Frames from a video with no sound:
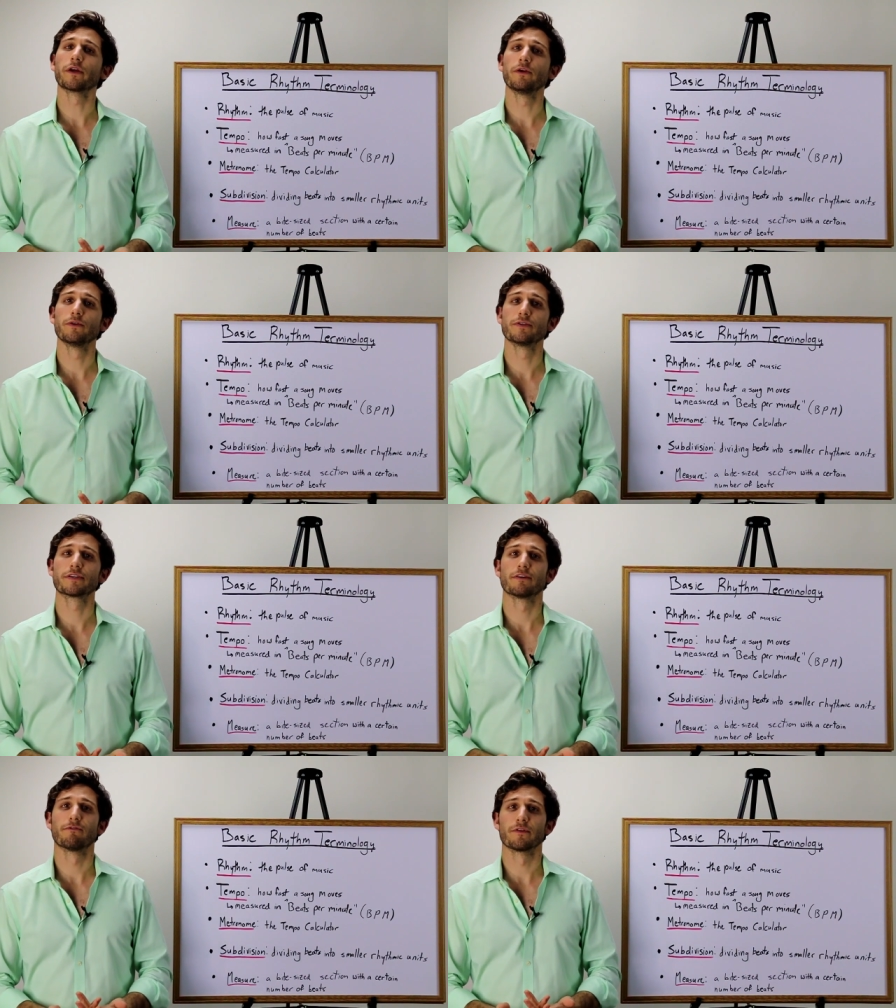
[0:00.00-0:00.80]
we
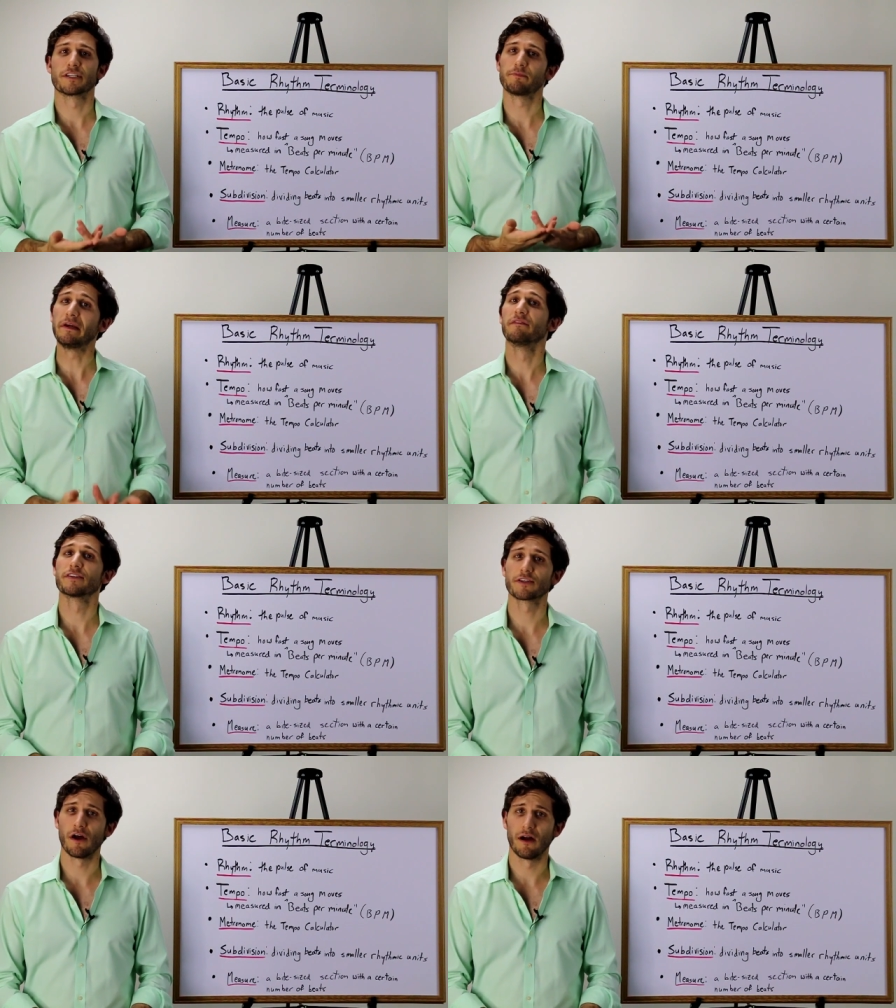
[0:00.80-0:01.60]
use for the speed of a
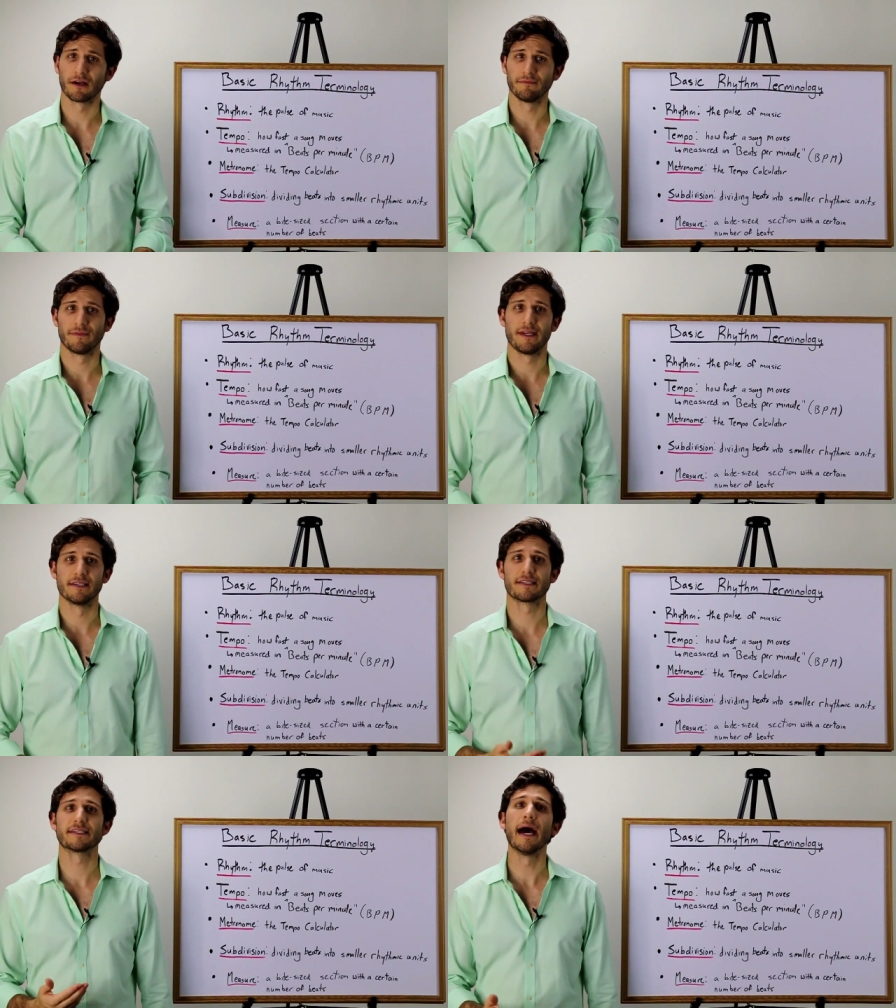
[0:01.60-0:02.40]
song
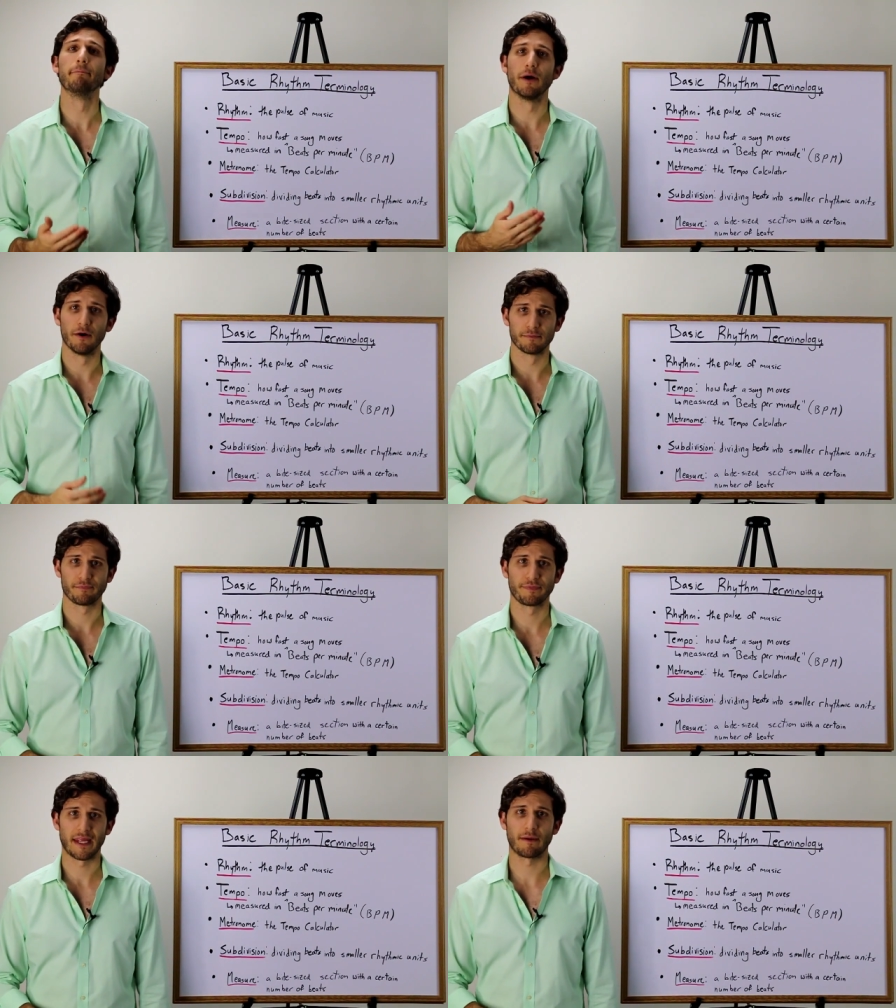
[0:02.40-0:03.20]
is tempo,
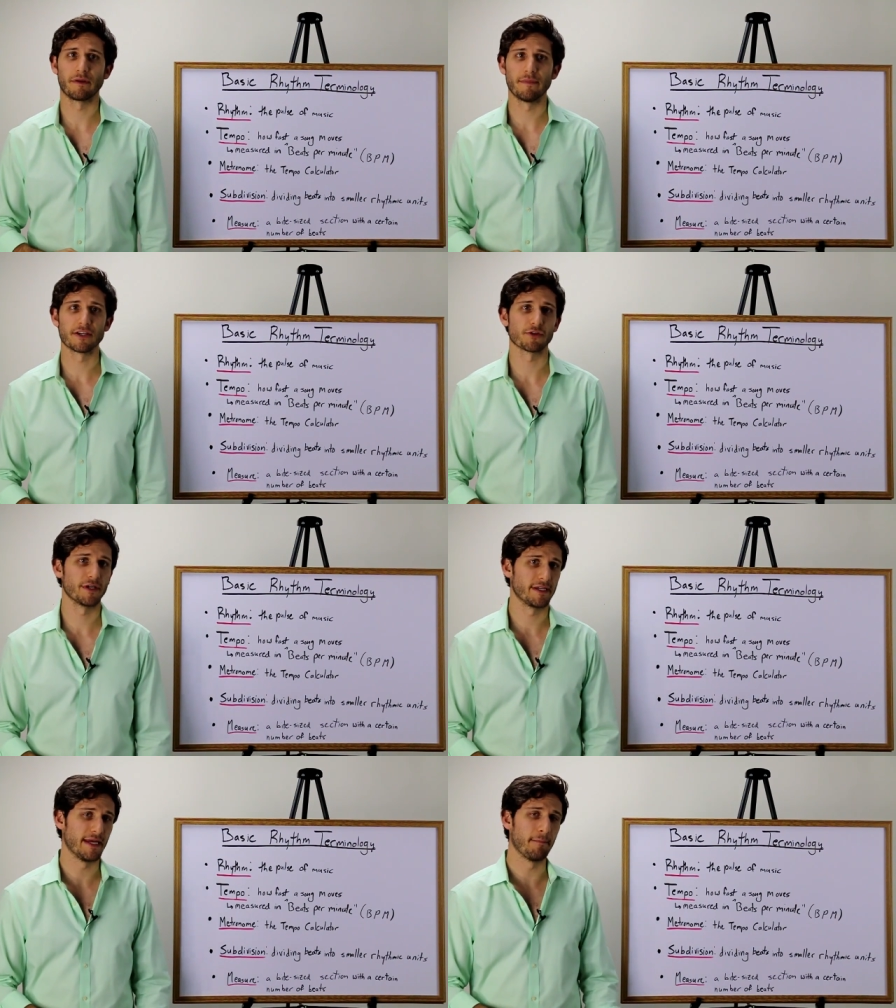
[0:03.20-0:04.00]
and we measure
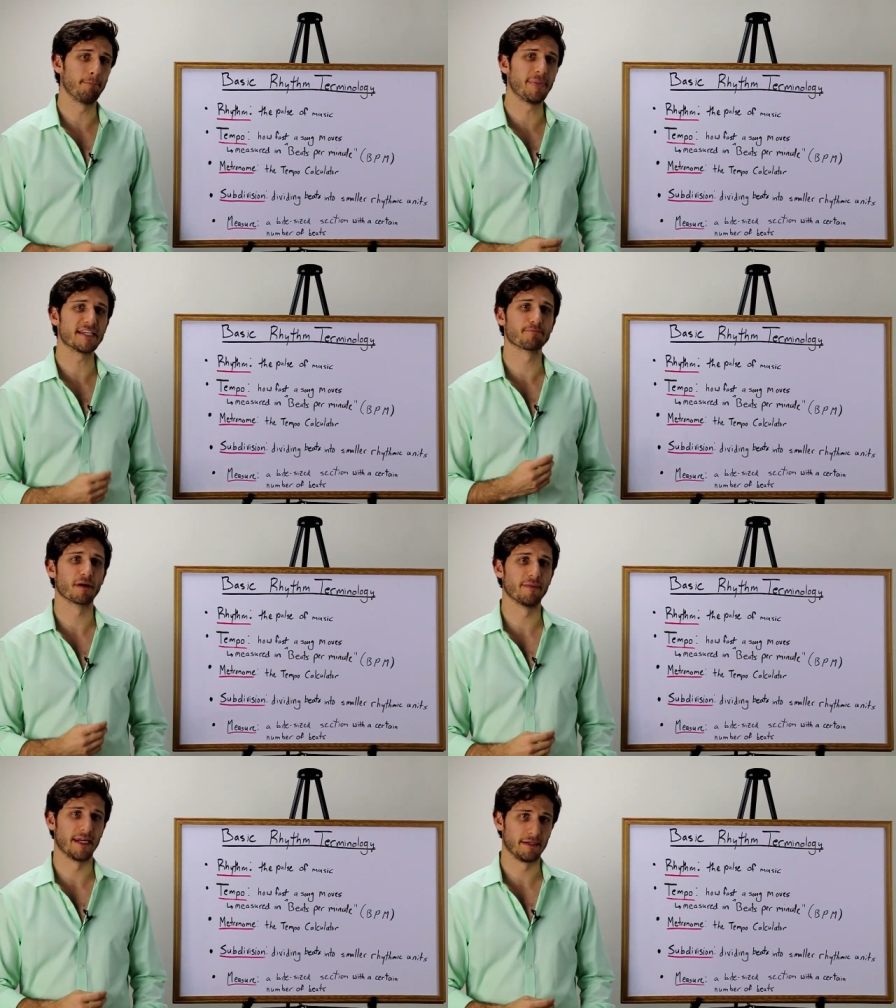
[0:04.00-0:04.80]
it in beats per
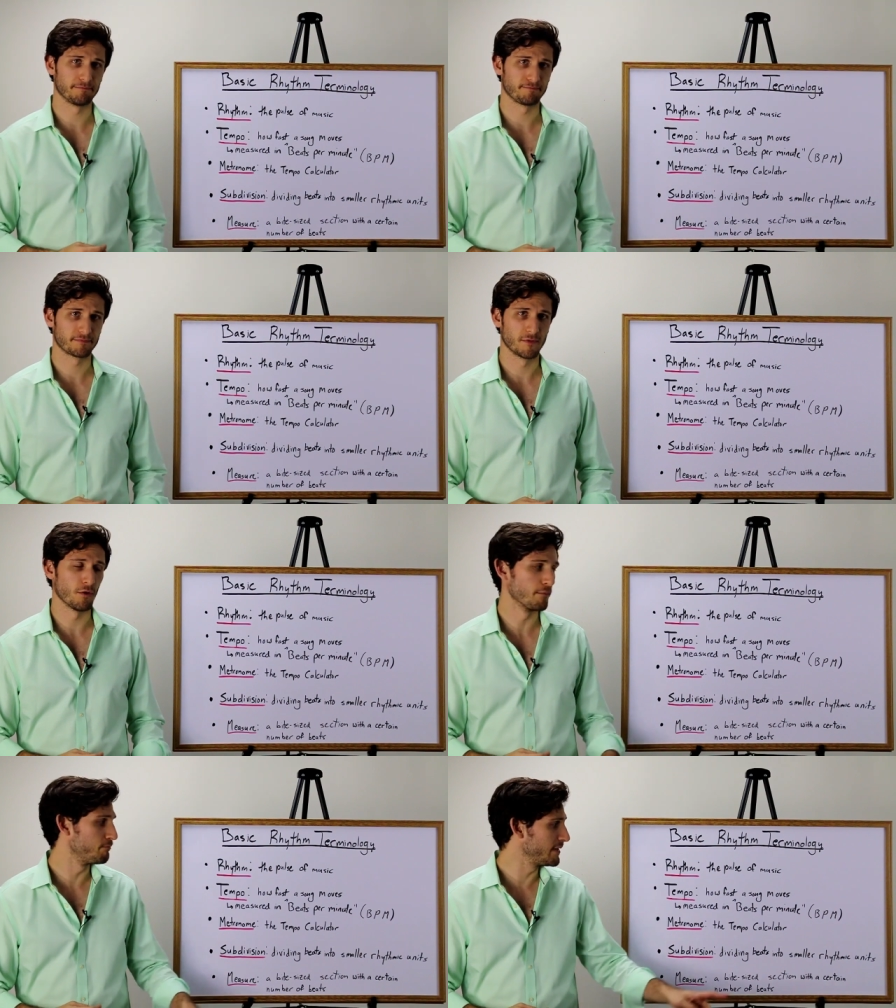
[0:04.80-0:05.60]
minute,
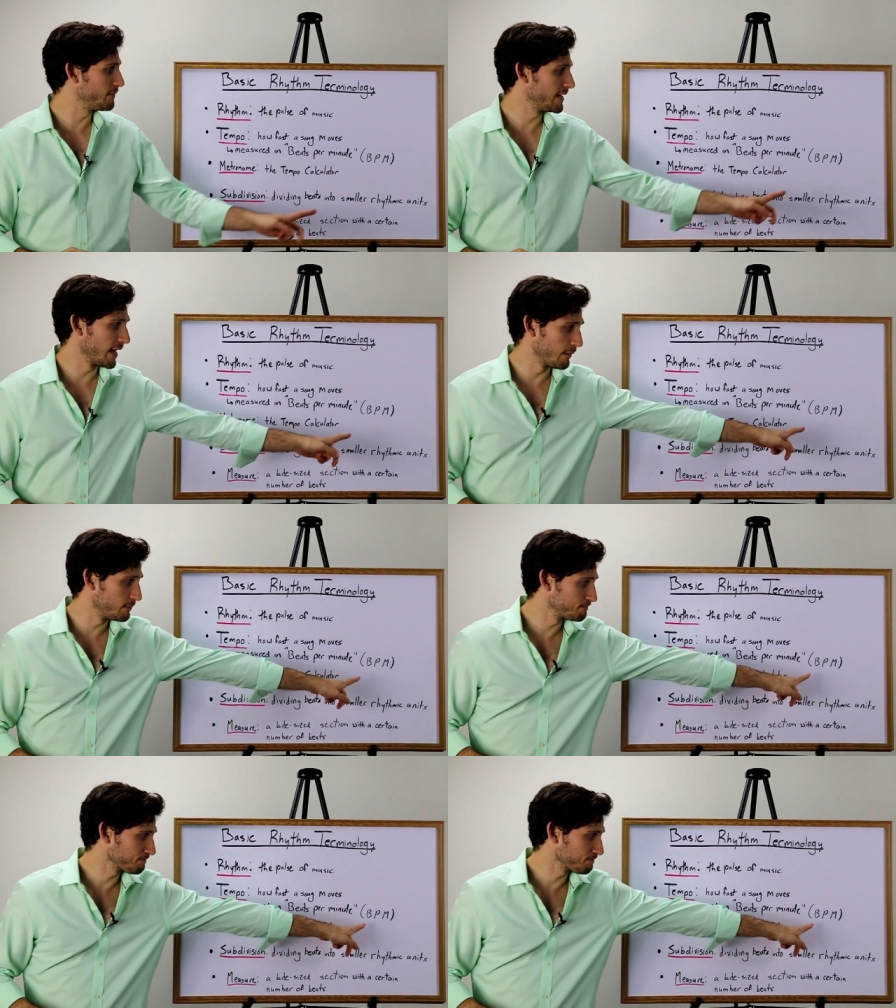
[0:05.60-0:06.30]
or BPM.